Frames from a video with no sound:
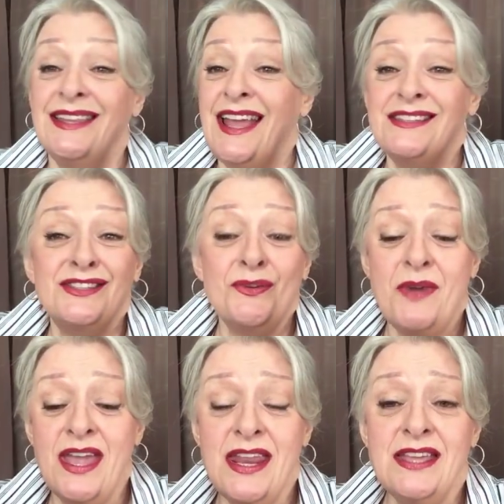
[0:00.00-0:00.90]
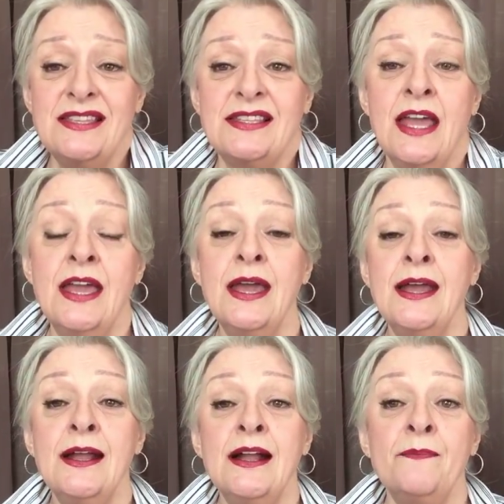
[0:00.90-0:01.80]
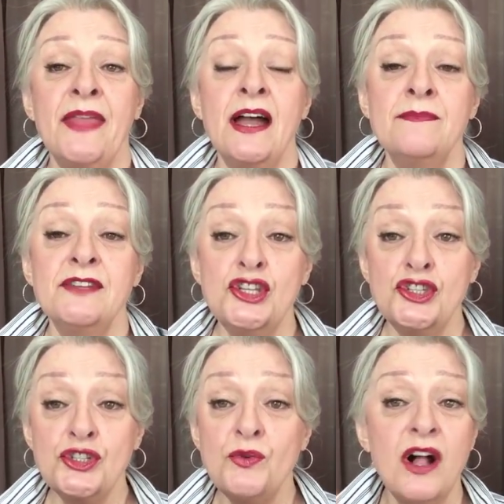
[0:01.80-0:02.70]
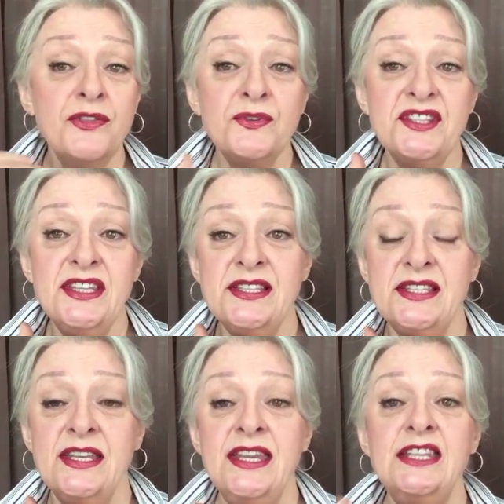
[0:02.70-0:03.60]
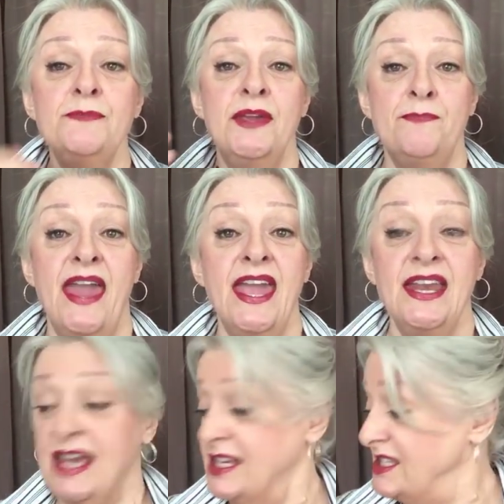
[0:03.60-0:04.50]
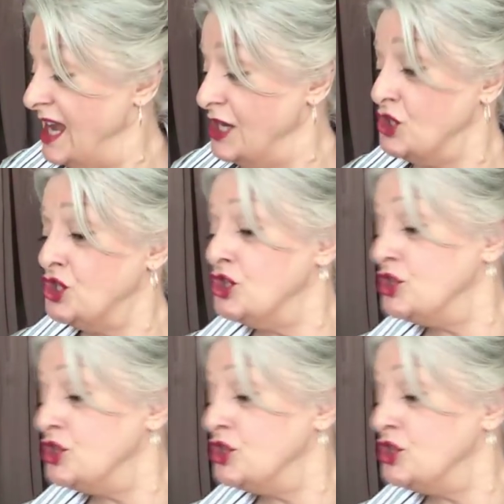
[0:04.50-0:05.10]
that's the way it is. So all those things need to be paid attention